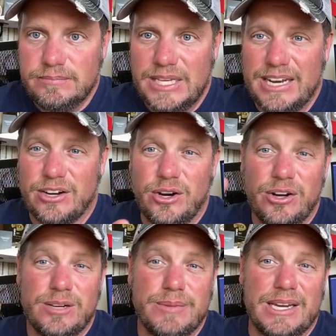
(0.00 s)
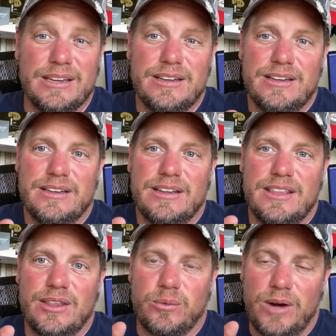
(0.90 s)
It occurred to me.
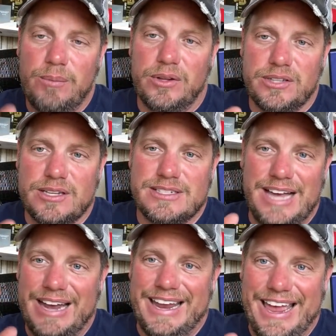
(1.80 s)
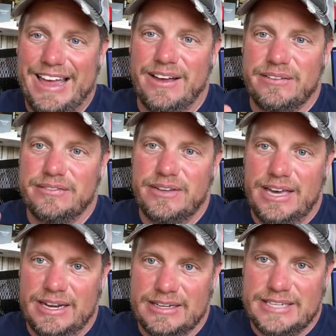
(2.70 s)
that the Rebel does not have
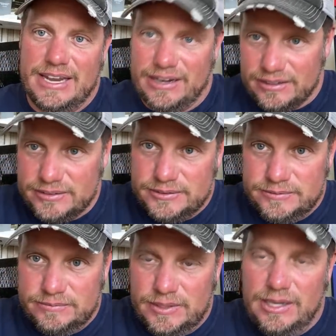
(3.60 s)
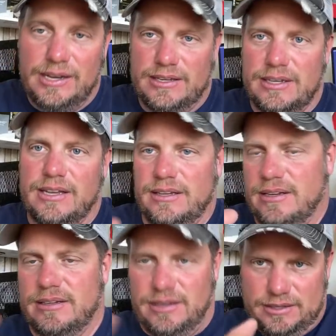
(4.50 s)
an antenna, a, a,
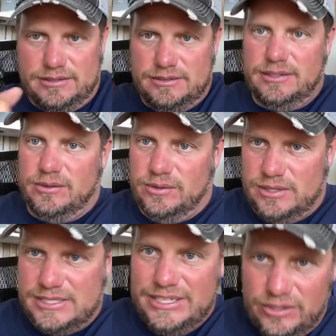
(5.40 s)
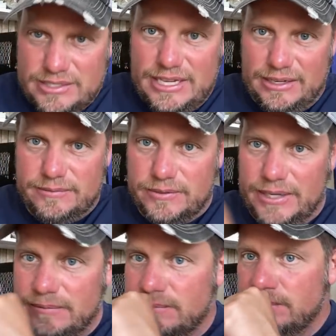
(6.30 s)
a, a you know a steel antenna, right?